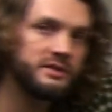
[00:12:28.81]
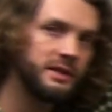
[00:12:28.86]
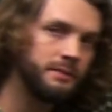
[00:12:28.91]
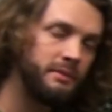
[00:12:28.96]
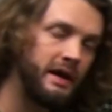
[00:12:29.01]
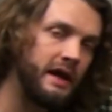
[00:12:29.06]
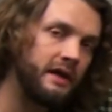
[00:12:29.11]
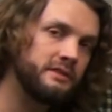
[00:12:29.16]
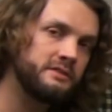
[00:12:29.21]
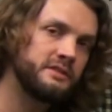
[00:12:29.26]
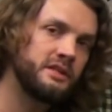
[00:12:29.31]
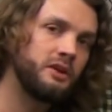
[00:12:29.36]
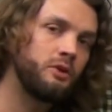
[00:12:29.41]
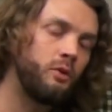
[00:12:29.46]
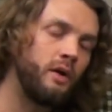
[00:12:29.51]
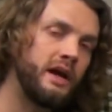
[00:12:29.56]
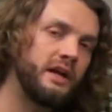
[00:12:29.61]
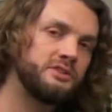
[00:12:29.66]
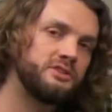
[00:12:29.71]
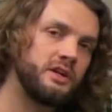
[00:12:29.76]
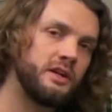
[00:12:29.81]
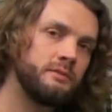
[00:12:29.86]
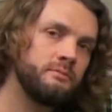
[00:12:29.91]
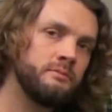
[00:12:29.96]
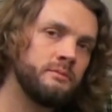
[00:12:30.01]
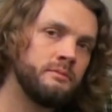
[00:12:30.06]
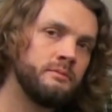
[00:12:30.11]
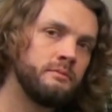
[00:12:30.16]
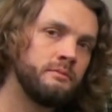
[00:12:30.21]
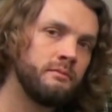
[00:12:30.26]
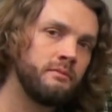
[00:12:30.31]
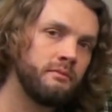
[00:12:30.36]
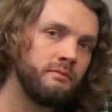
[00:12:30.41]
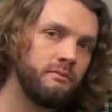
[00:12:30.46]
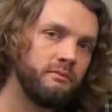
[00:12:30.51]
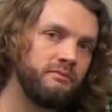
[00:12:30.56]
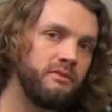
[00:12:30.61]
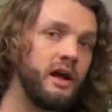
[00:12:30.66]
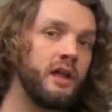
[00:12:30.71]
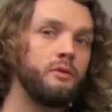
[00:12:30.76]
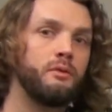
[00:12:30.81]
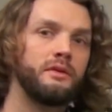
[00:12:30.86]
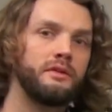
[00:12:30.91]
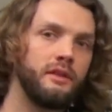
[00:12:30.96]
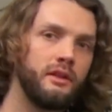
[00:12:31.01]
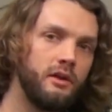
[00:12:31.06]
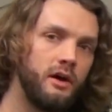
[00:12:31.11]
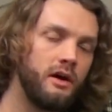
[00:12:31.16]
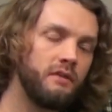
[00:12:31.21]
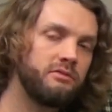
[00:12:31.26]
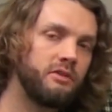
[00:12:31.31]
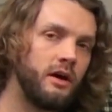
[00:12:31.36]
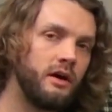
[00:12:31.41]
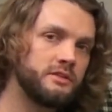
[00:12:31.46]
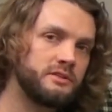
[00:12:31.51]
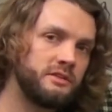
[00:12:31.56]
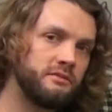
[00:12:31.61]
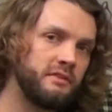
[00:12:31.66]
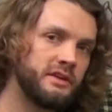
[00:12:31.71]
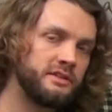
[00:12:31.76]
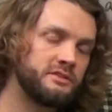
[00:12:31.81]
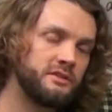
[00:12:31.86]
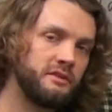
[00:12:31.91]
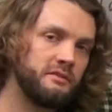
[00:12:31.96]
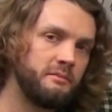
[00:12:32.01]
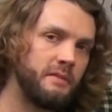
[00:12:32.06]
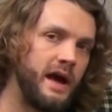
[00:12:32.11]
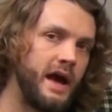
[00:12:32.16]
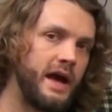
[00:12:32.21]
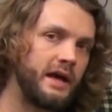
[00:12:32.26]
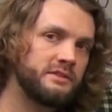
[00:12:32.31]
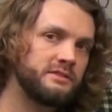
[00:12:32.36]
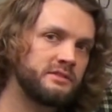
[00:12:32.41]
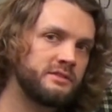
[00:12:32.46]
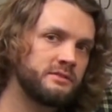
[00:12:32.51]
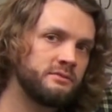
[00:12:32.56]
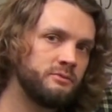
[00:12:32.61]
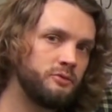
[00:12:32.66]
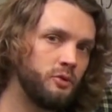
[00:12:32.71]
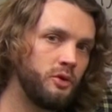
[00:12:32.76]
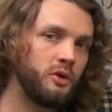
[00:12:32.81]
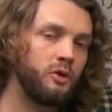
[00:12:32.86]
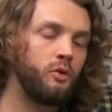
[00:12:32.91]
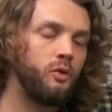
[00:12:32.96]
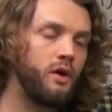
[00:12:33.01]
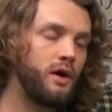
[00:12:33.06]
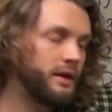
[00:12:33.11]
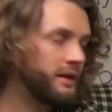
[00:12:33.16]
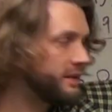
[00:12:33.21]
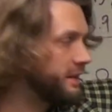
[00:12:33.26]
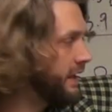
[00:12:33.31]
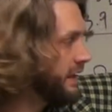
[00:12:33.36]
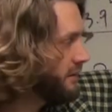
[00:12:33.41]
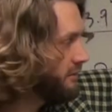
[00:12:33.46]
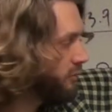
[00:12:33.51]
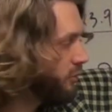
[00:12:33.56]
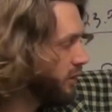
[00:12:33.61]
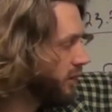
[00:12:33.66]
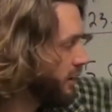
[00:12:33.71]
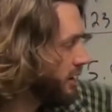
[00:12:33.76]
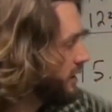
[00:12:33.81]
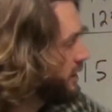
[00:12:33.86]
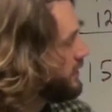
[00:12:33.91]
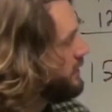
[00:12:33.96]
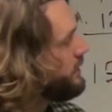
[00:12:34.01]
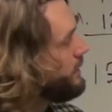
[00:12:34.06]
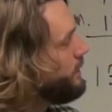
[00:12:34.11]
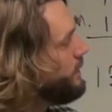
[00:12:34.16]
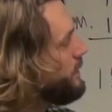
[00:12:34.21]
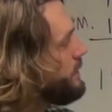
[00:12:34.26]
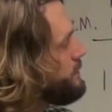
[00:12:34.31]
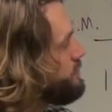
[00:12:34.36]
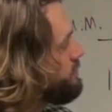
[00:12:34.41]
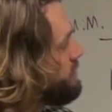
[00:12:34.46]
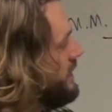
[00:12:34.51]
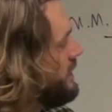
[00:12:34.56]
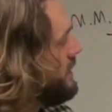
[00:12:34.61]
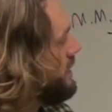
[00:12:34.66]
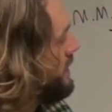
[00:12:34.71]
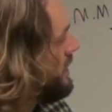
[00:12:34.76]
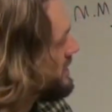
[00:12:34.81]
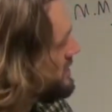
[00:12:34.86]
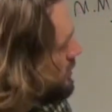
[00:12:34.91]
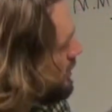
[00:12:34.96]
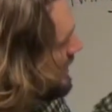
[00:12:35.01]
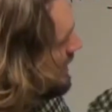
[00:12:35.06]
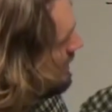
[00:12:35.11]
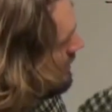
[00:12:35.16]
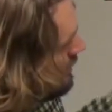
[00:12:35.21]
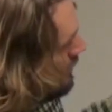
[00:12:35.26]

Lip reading: the balanced equation following the law of conservation of mass, doing quantitative work. So we could